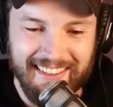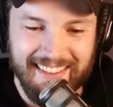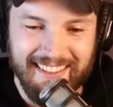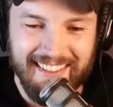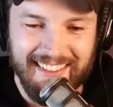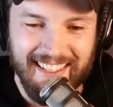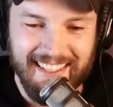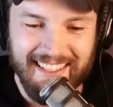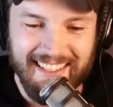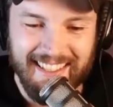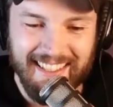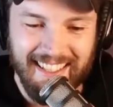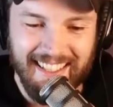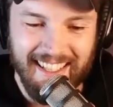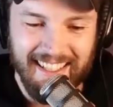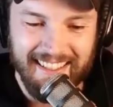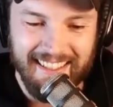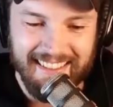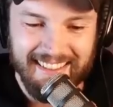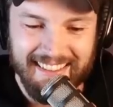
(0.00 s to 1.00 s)
is... one hundred
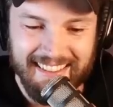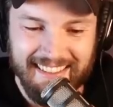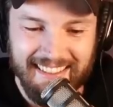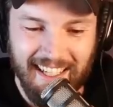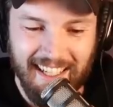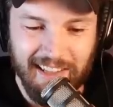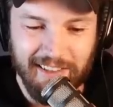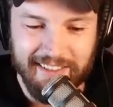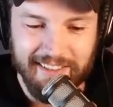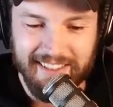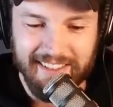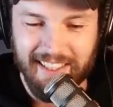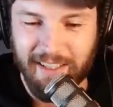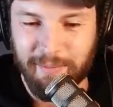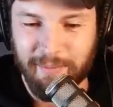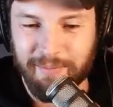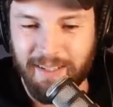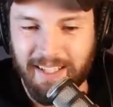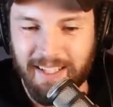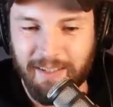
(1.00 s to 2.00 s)
sixty-eight. I looked it
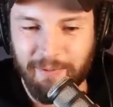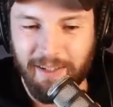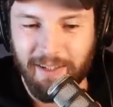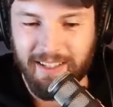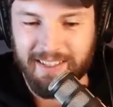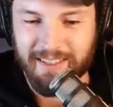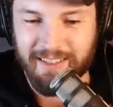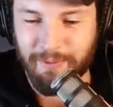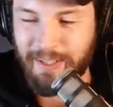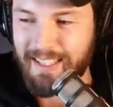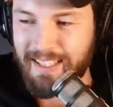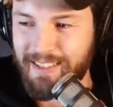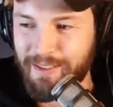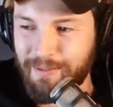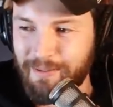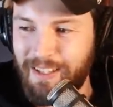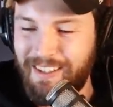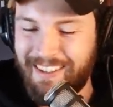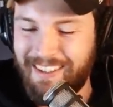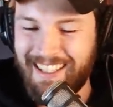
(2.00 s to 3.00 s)
up. Okay. I didn't want us to wait
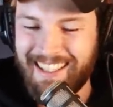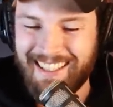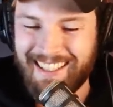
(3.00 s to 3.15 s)
too much.